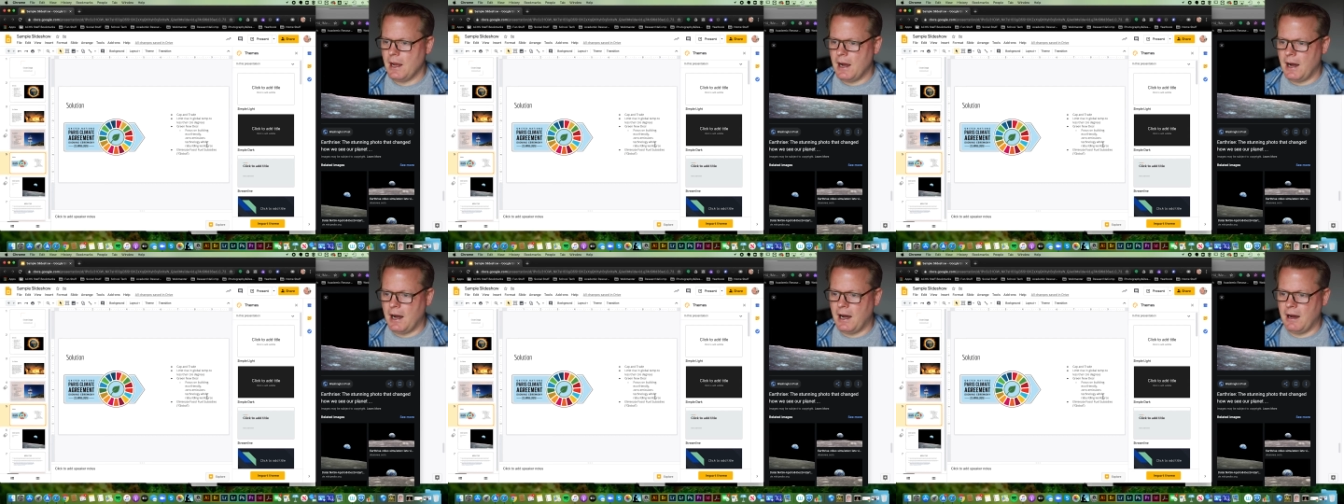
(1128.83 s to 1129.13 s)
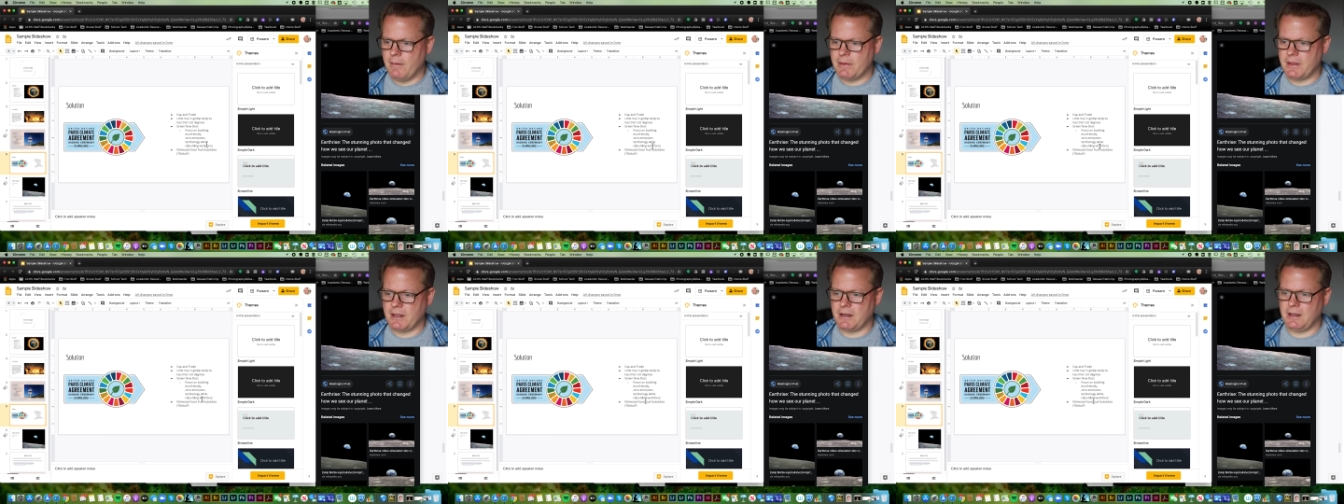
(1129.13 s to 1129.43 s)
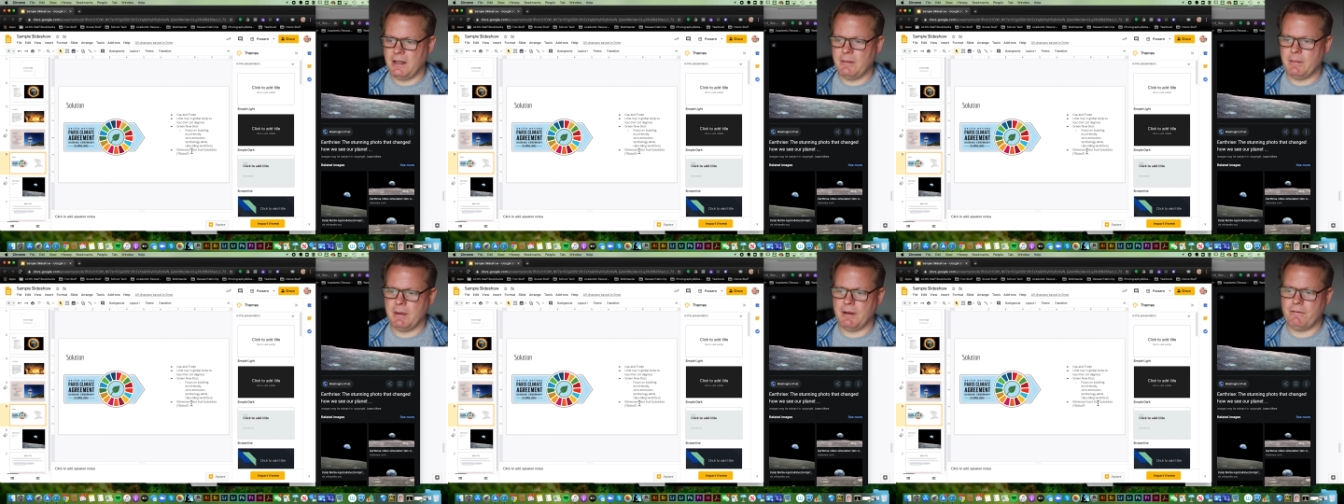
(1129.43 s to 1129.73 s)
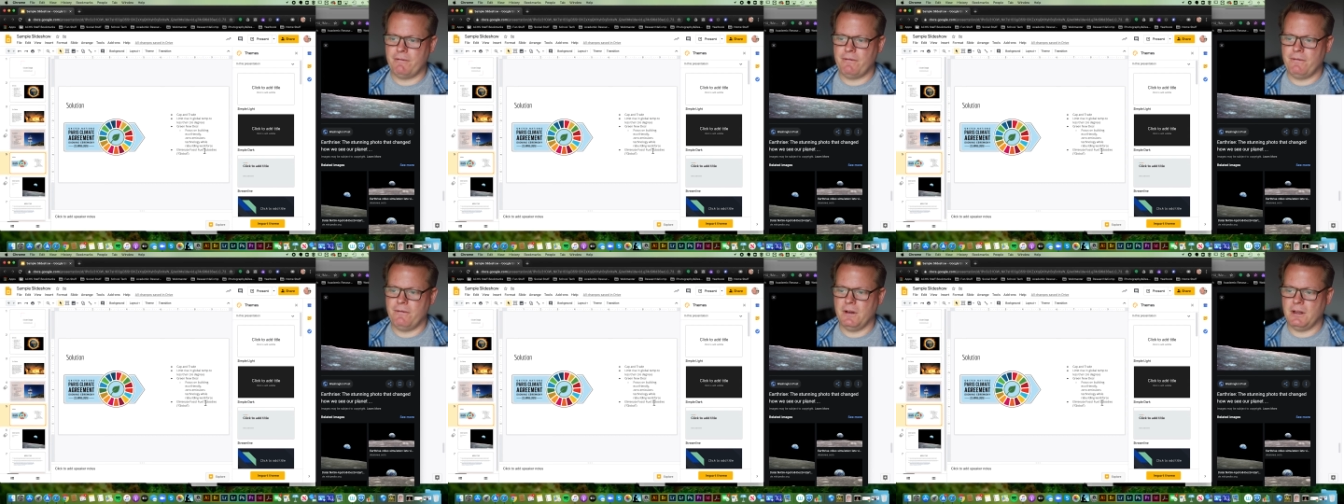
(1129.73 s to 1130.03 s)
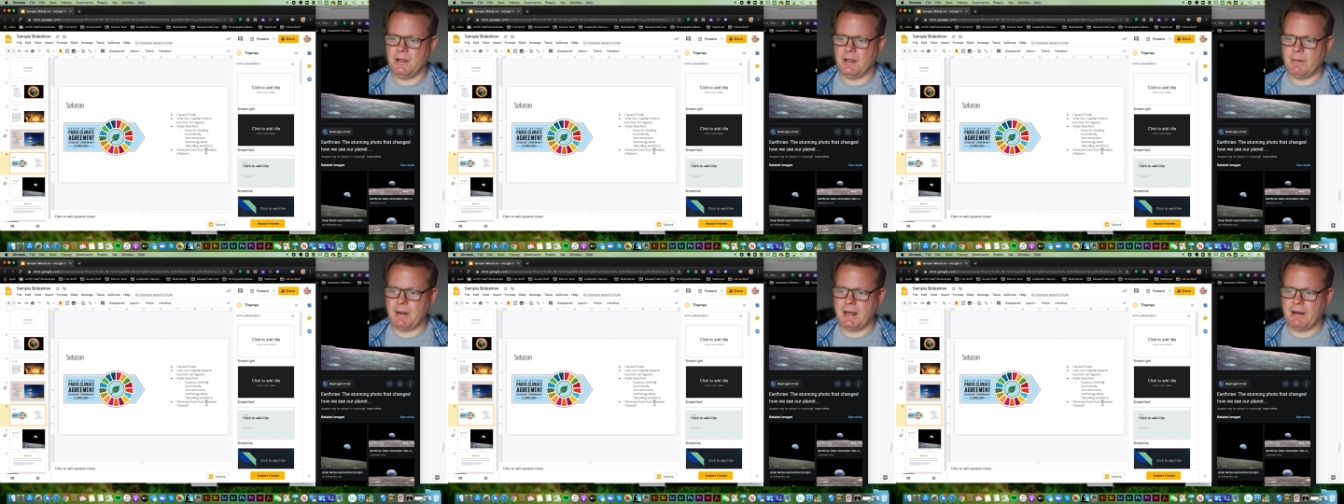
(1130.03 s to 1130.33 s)
And then
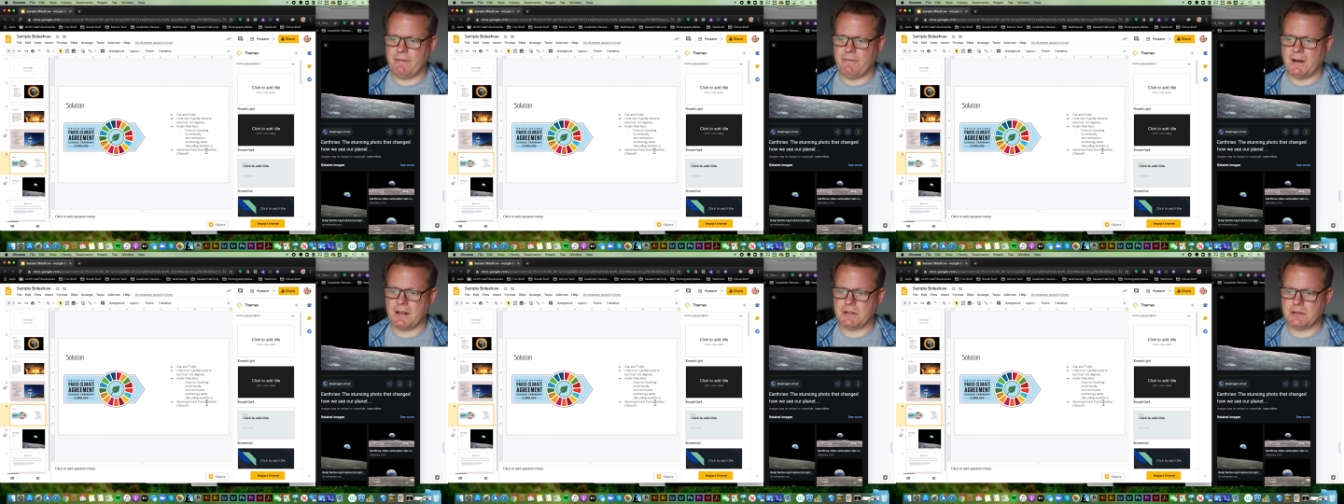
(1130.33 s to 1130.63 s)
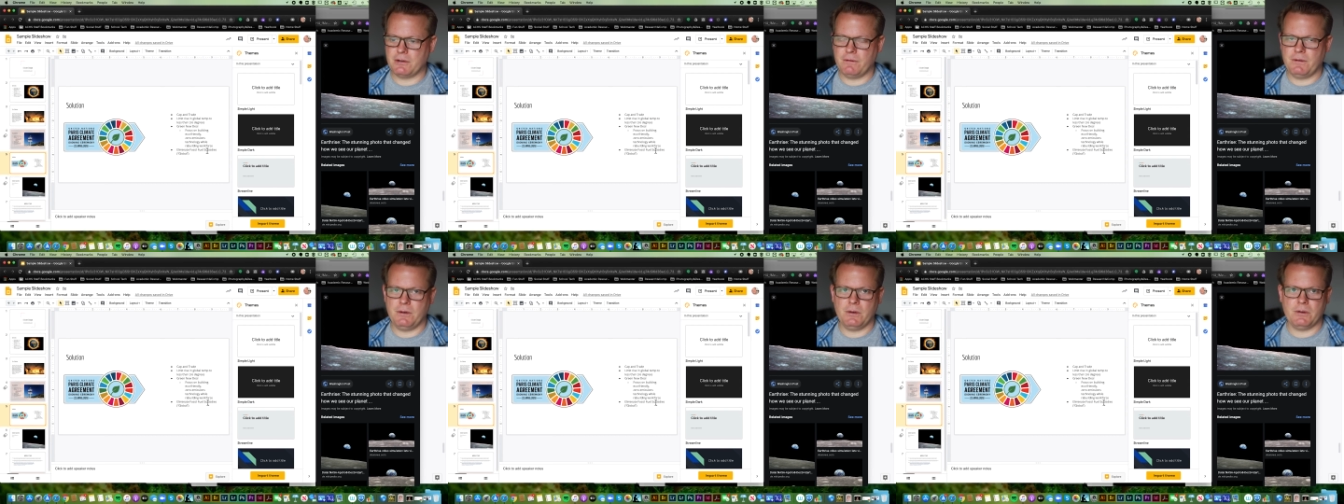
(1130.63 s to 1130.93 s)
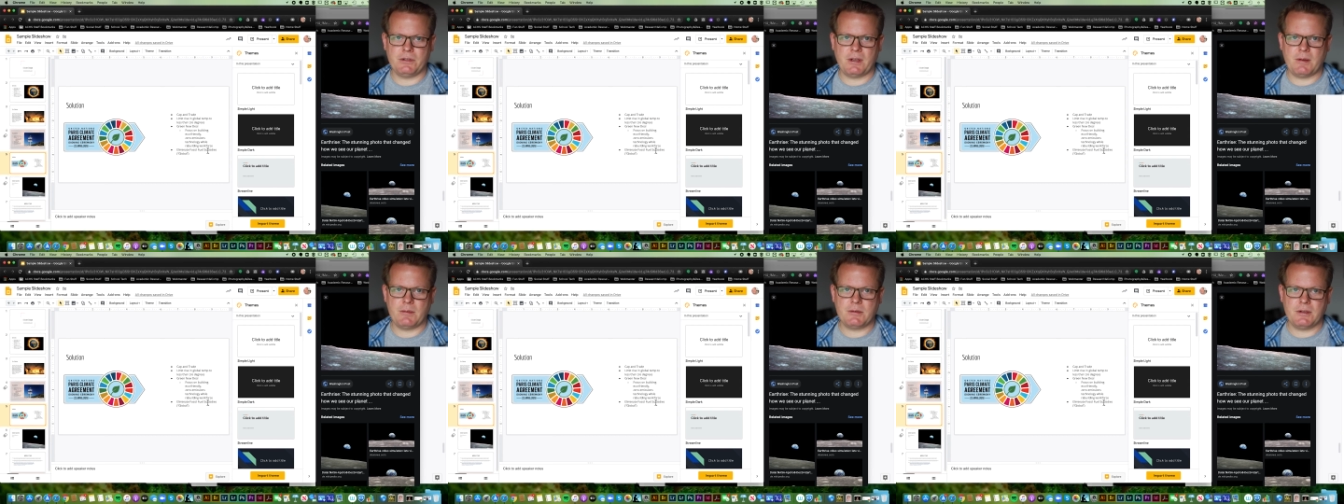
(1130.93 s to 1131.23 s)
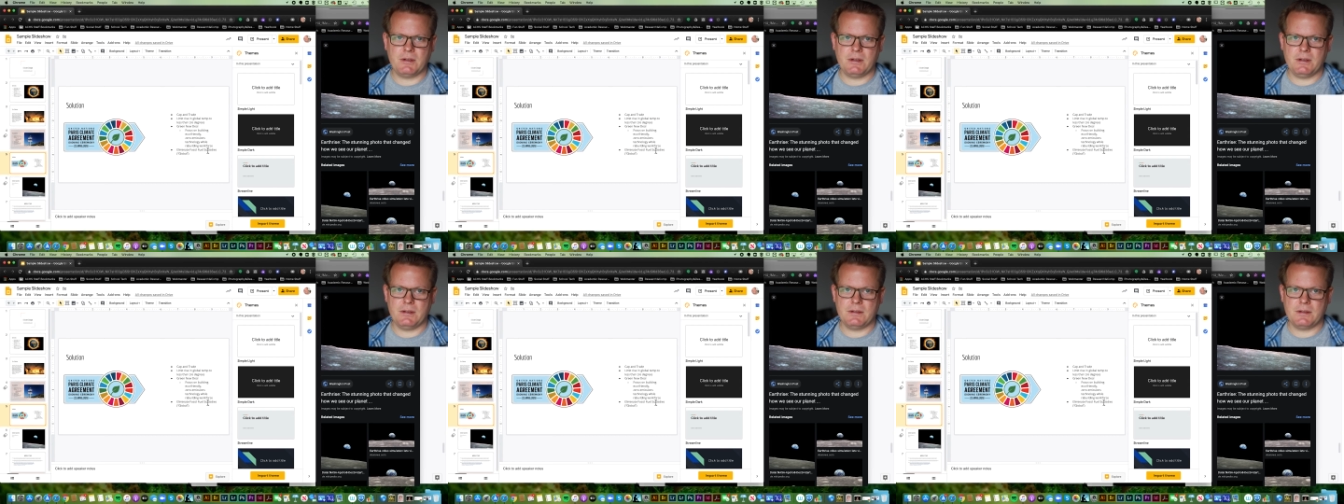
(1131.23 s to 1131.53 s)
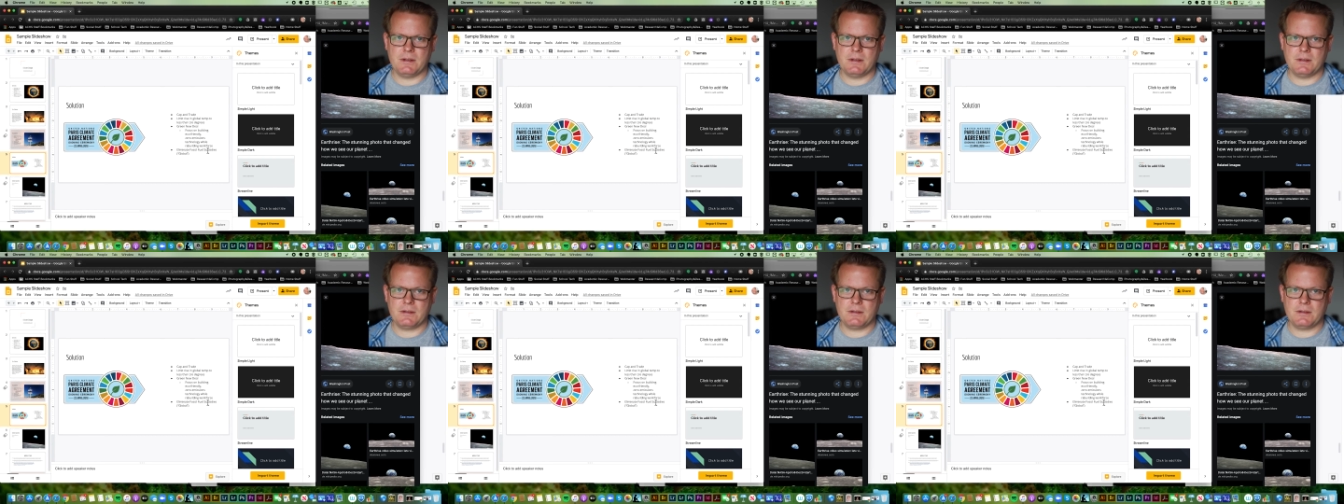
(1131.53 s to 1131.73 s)
eliminate fossil fuel subsidies.